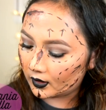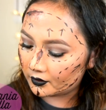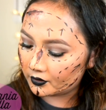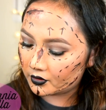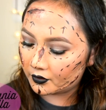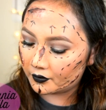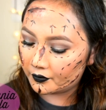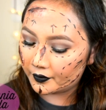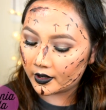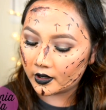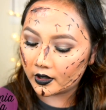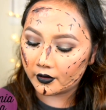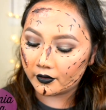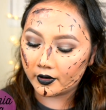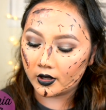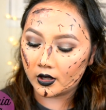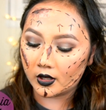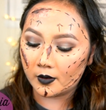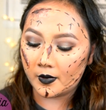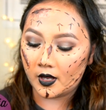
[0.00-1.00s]
Now to
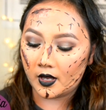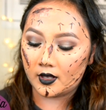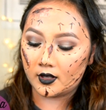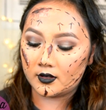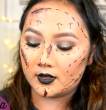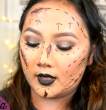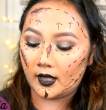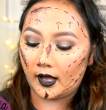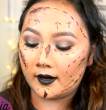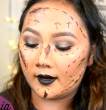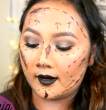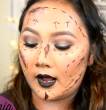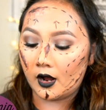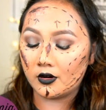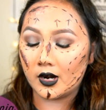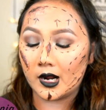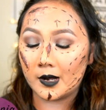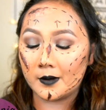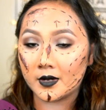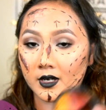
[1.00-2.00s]
really make it stand
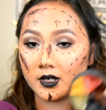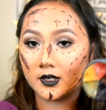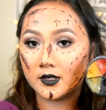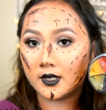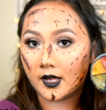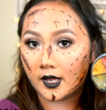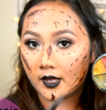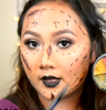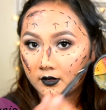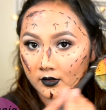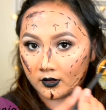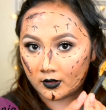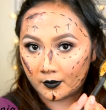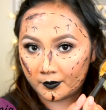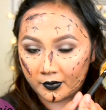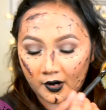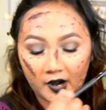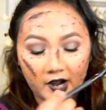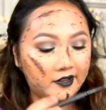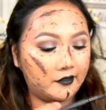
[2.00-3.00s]
out, I'm gonna take the
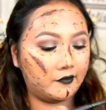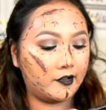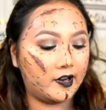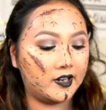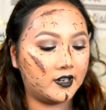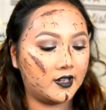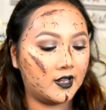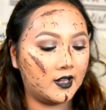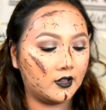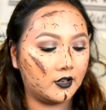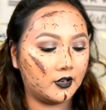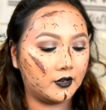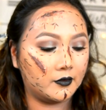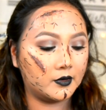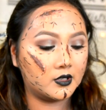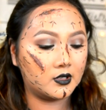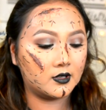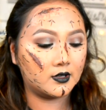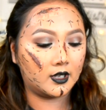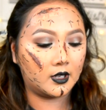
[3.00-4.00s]
bright red color,
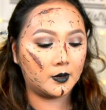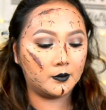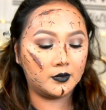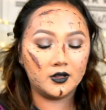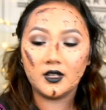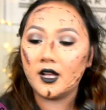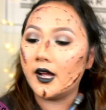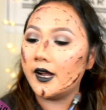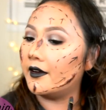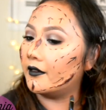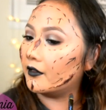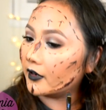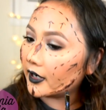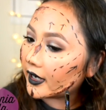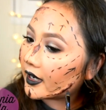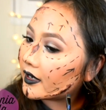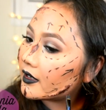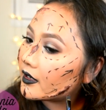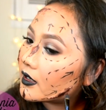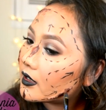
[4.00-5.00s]
which is like a blood
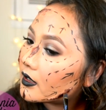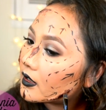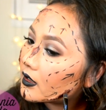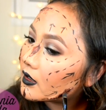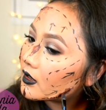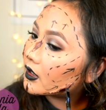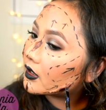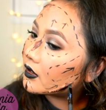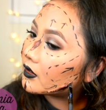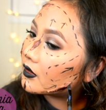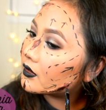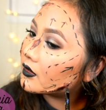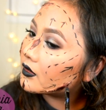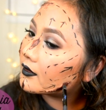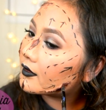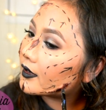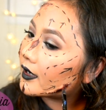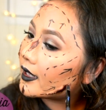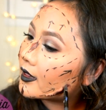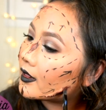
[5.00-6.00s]
red. You can
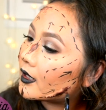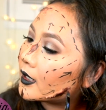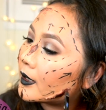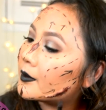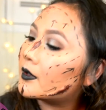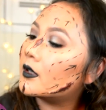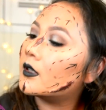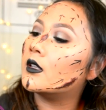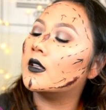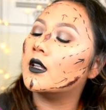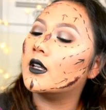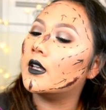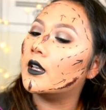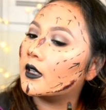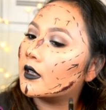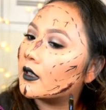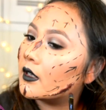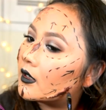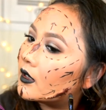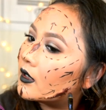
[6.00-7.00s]
use red
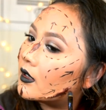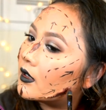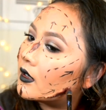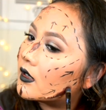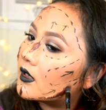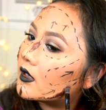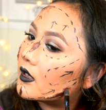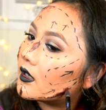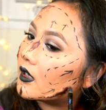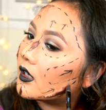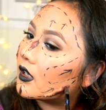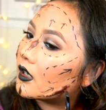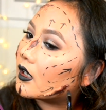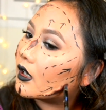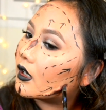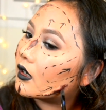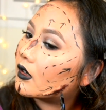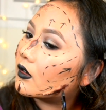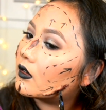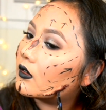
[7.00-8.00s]
lipstick
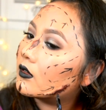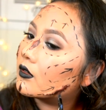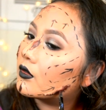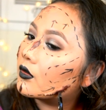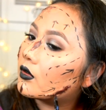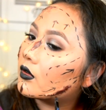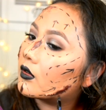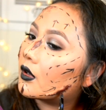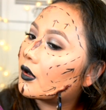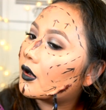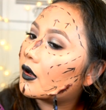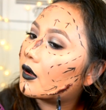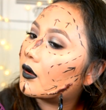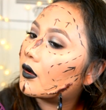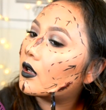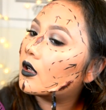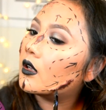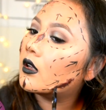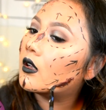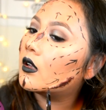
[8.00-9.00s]
and
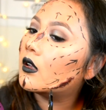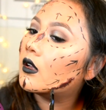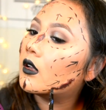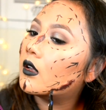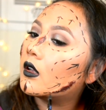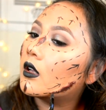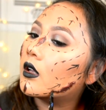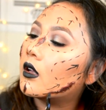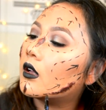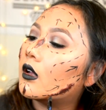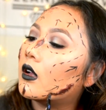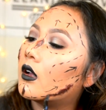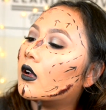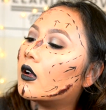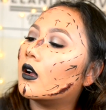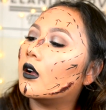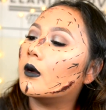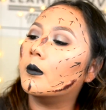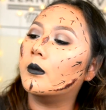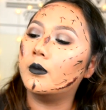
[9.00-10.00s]
also
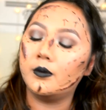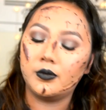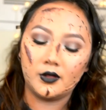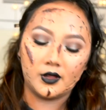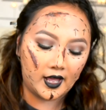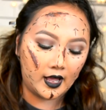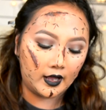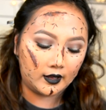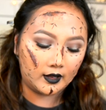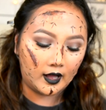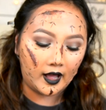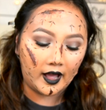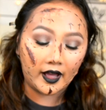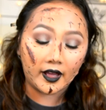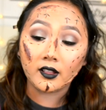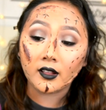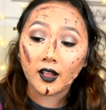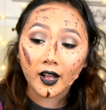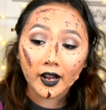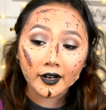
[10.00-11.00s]
black
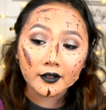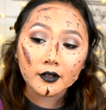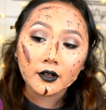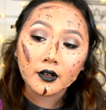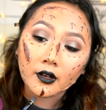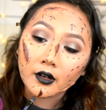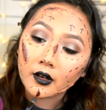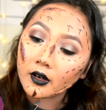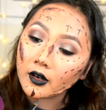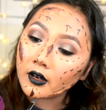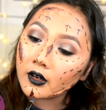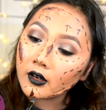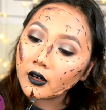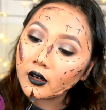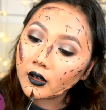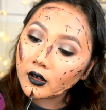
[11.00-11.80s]
eyeliner